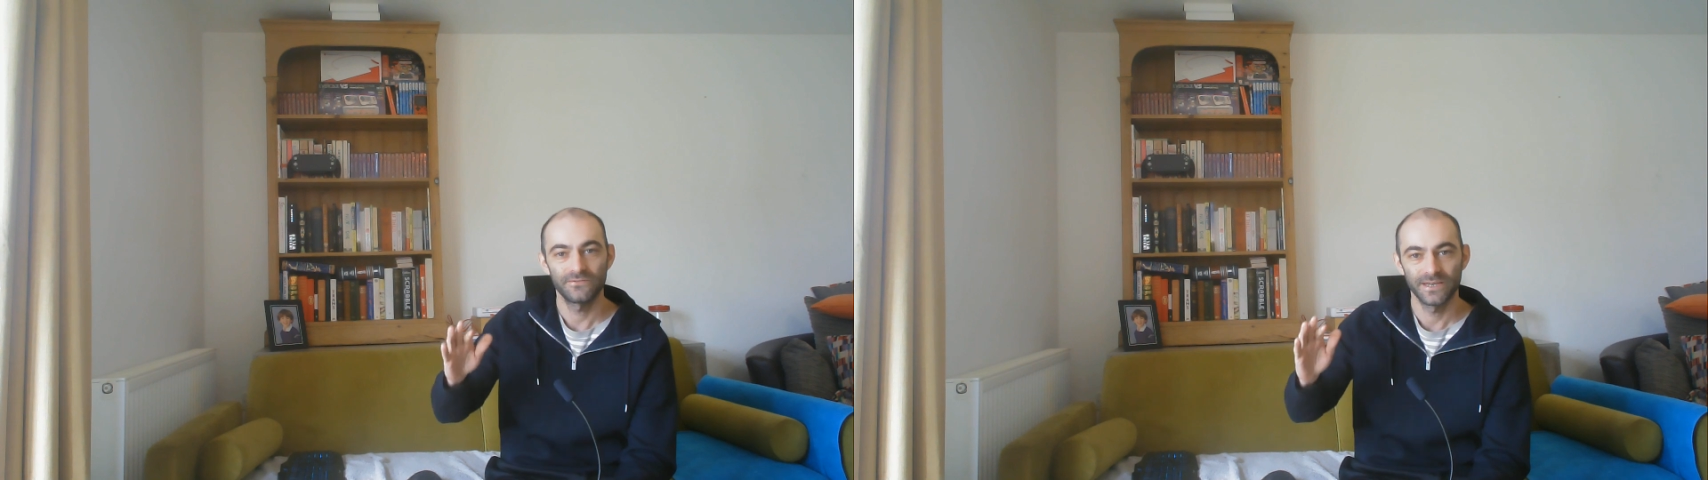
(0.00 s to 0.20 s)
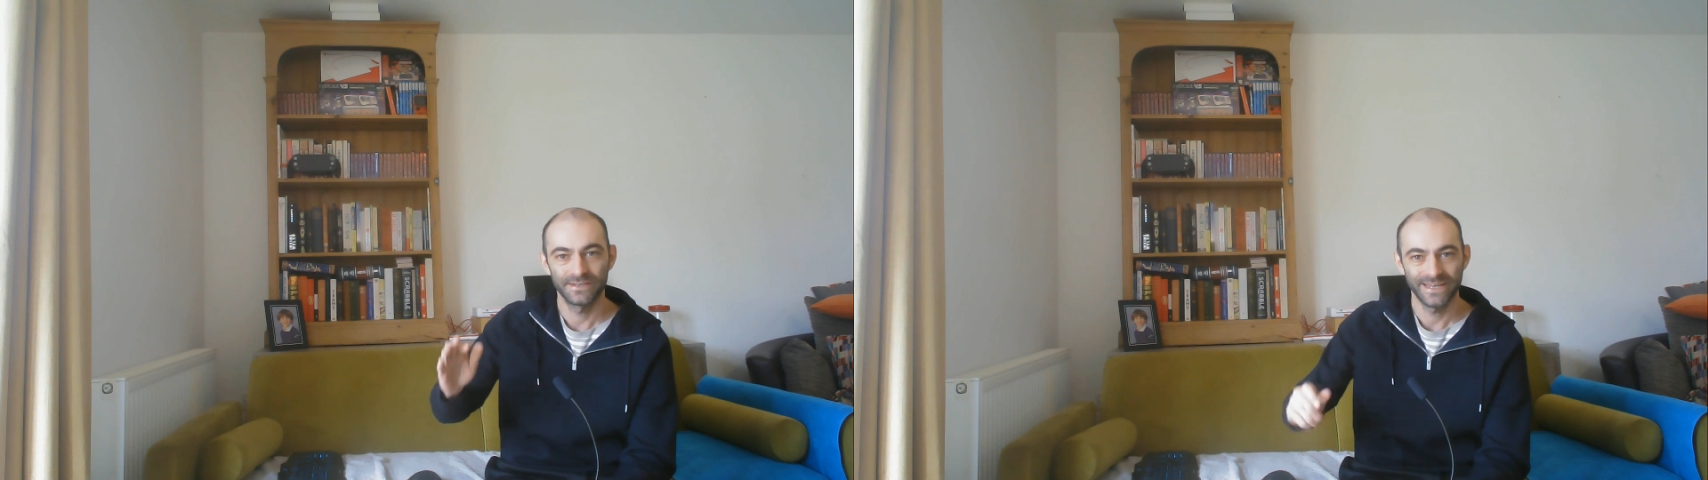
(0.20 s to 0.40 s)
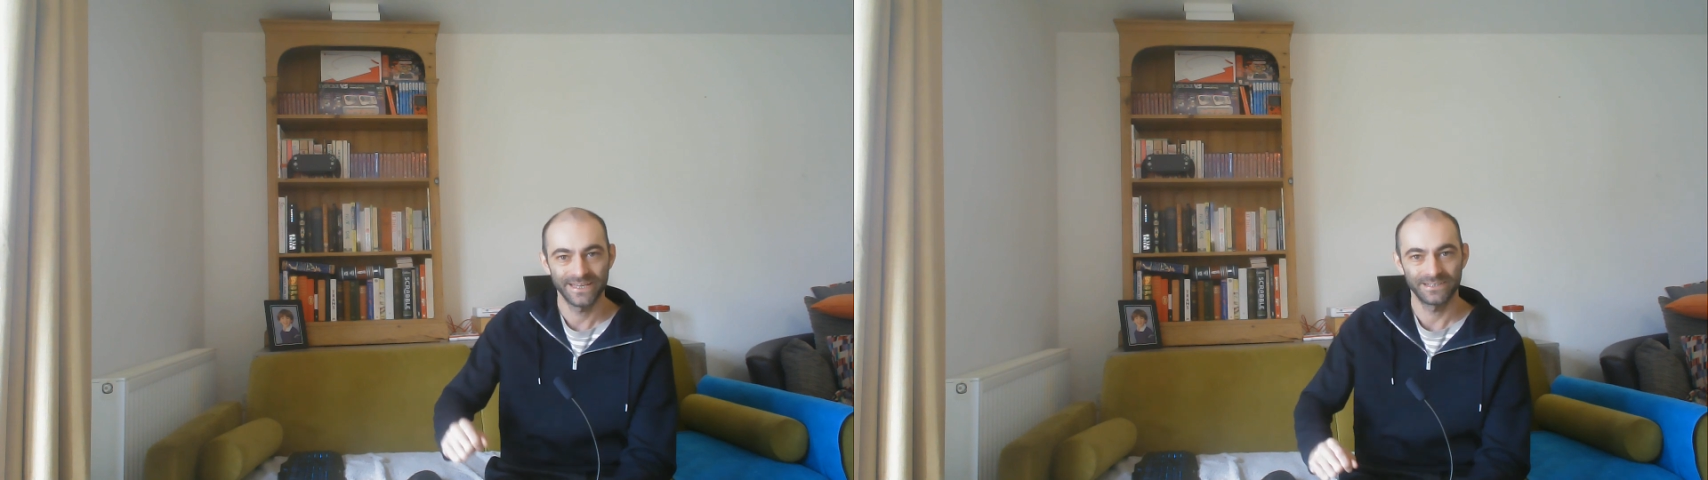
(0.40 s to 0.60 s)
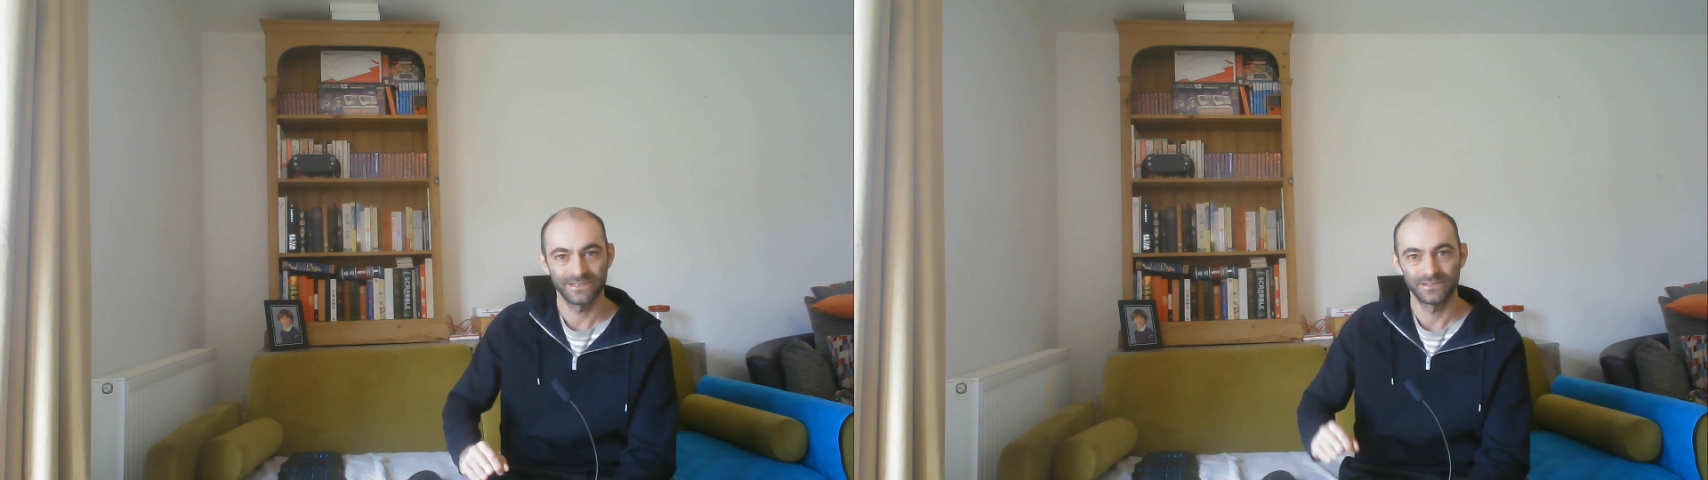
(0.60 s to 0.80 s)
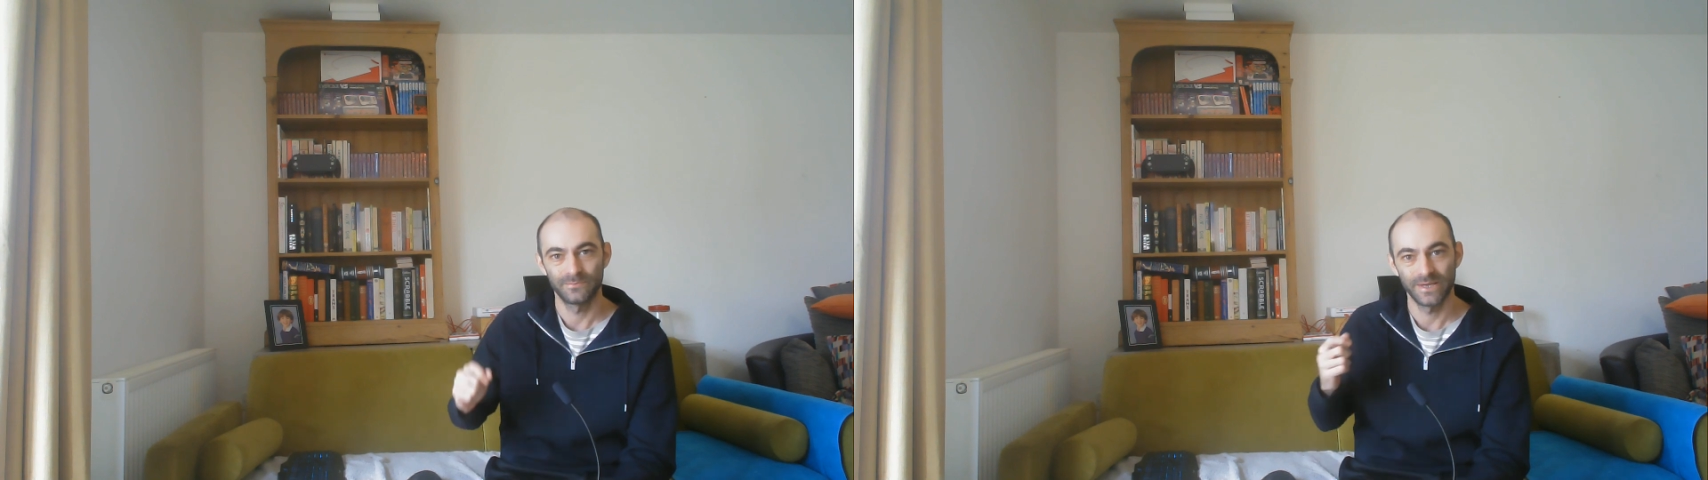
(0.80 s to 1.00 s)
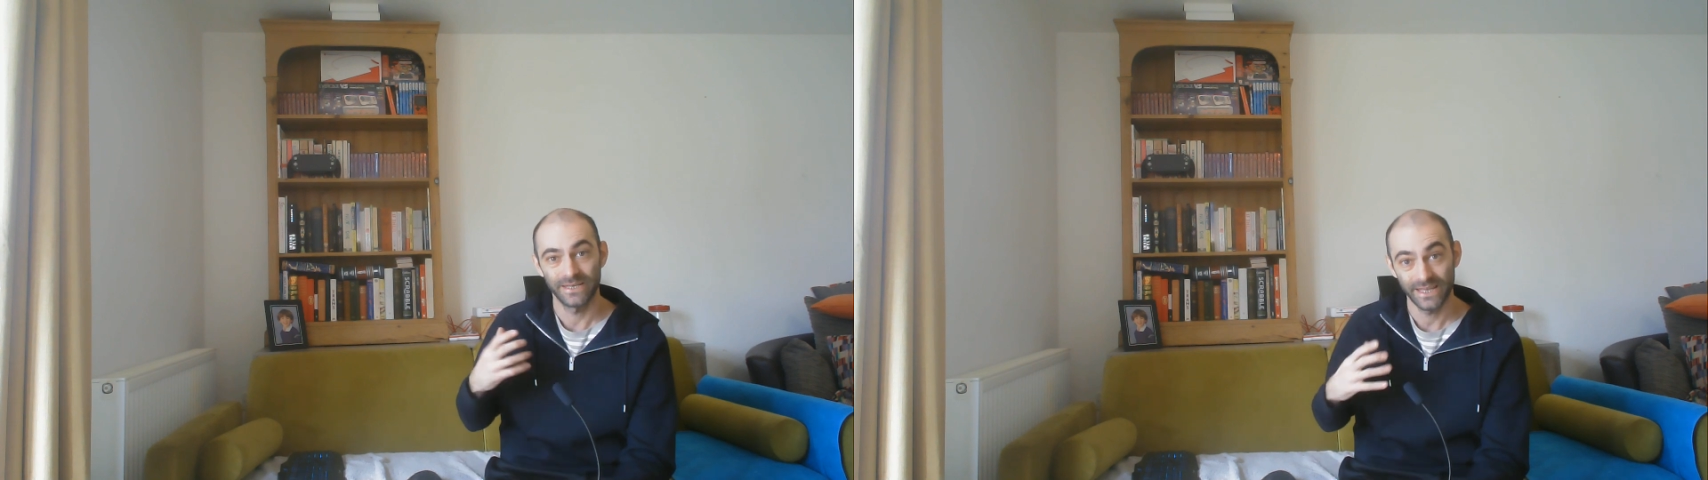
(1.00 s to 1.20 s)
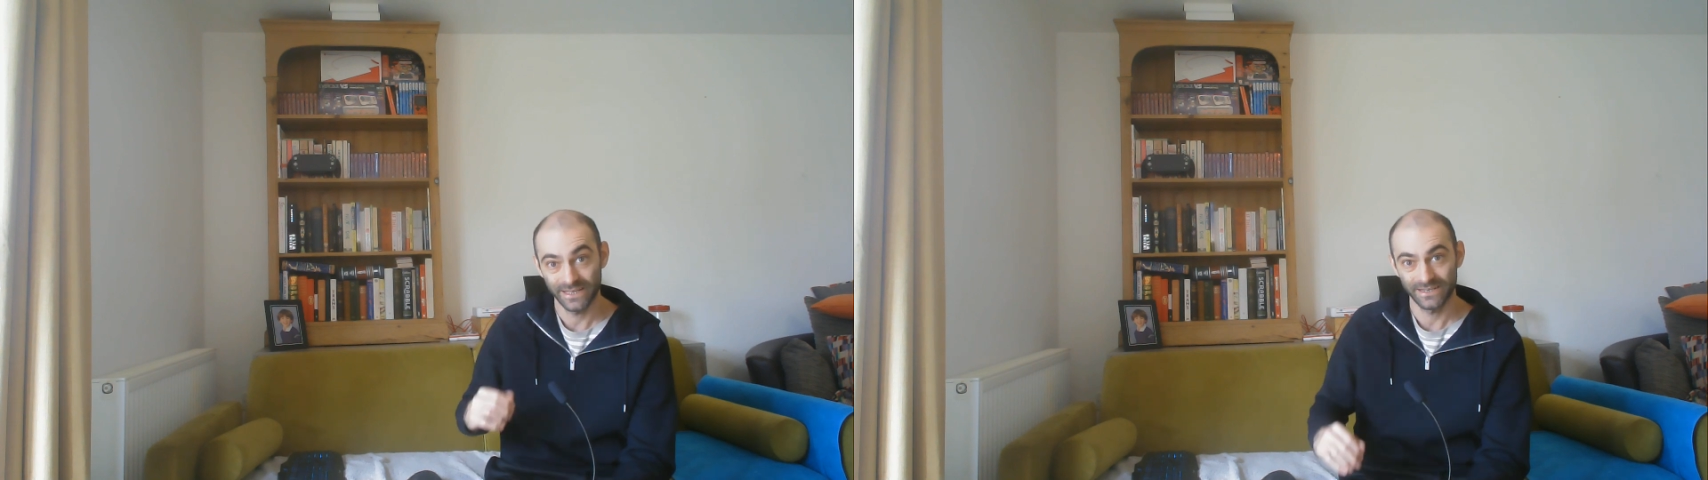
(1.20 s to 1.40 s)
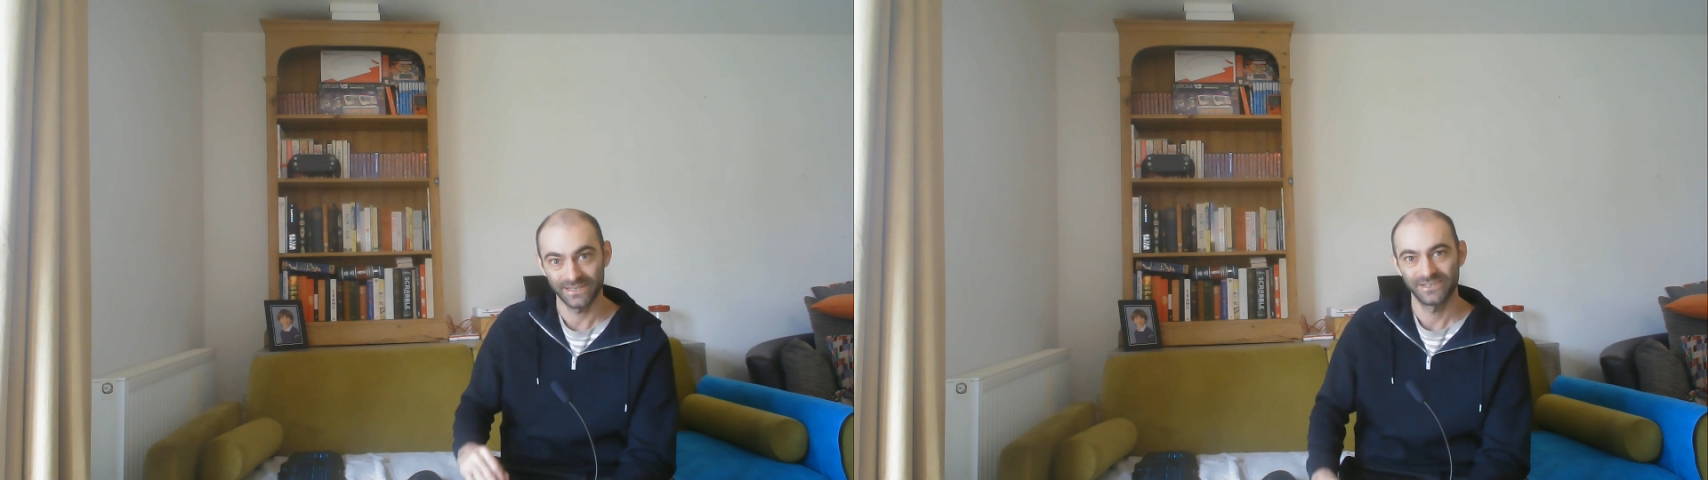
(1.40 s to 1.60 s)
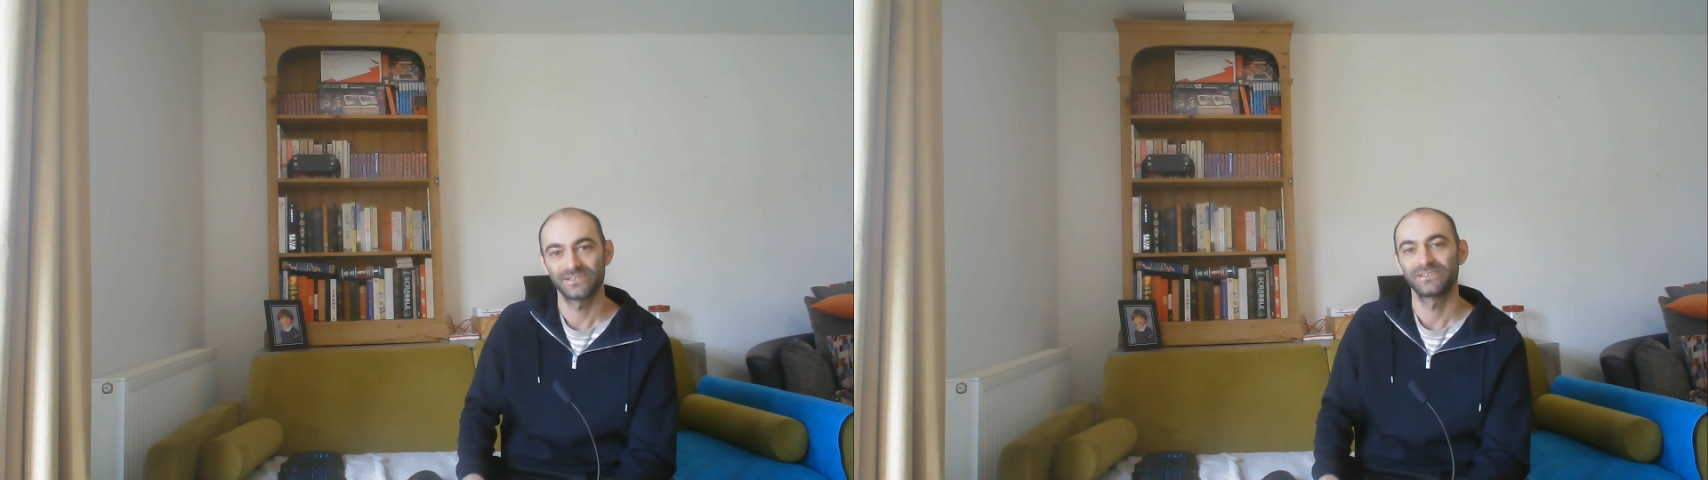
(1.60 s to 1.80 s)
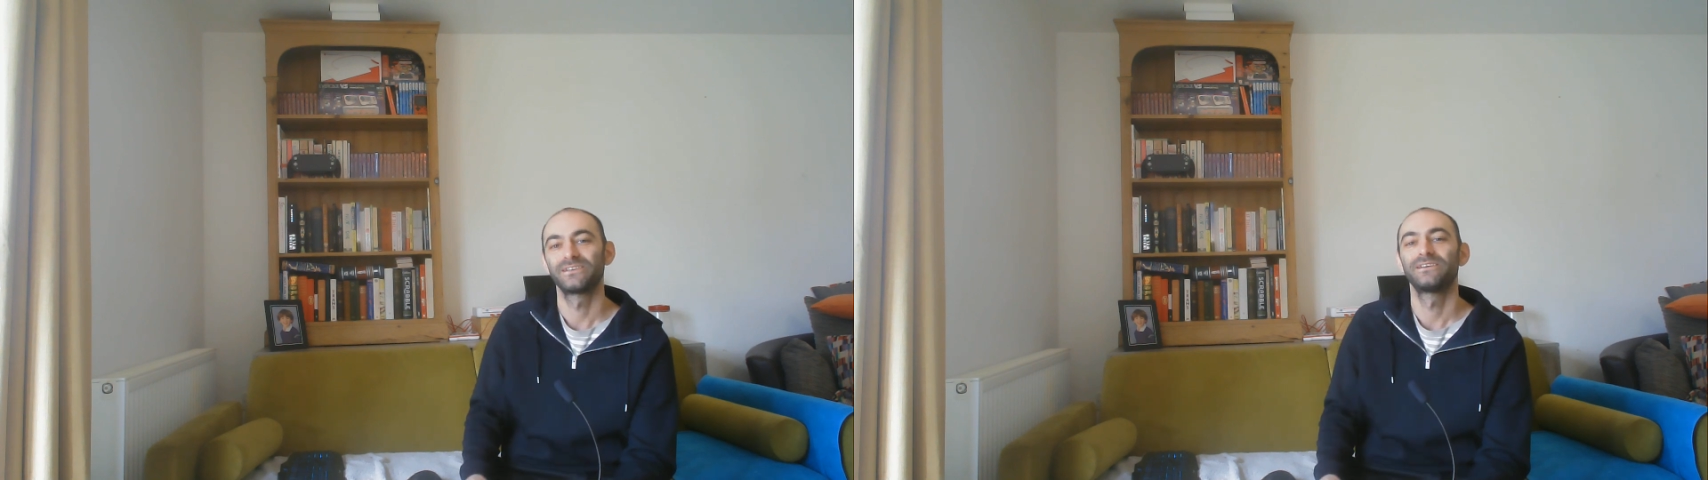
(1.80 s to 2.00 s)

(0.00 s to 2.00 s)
in England, being English.